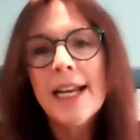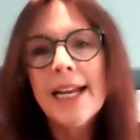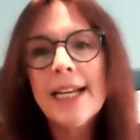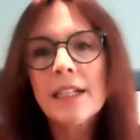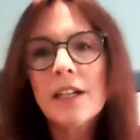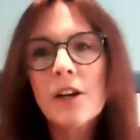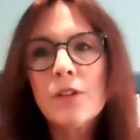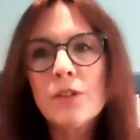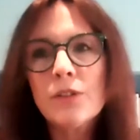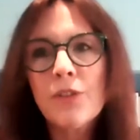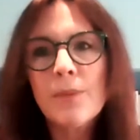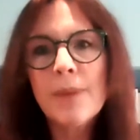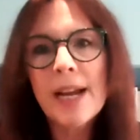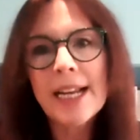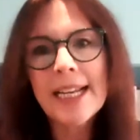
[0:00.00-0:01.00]
it goes
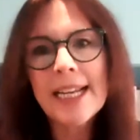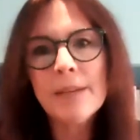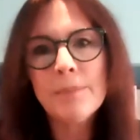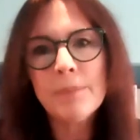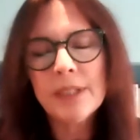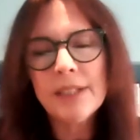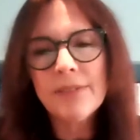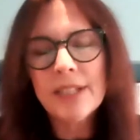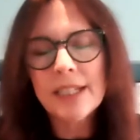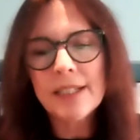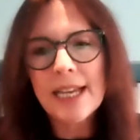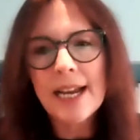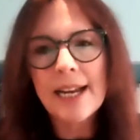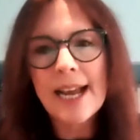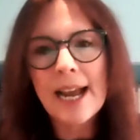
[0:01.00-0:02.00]
from, I can't believe that
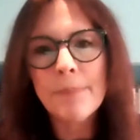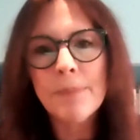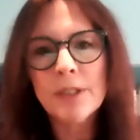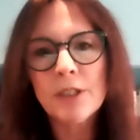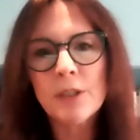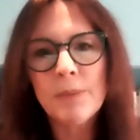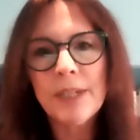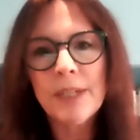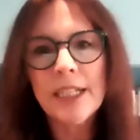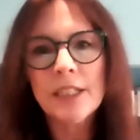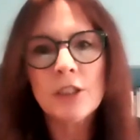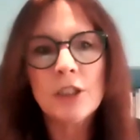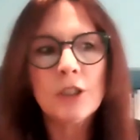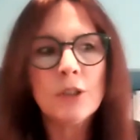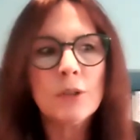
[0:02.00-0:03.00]
happened to me,
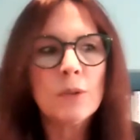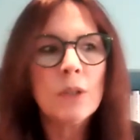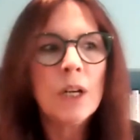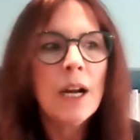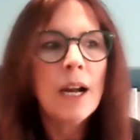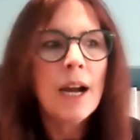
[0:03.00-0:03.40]
to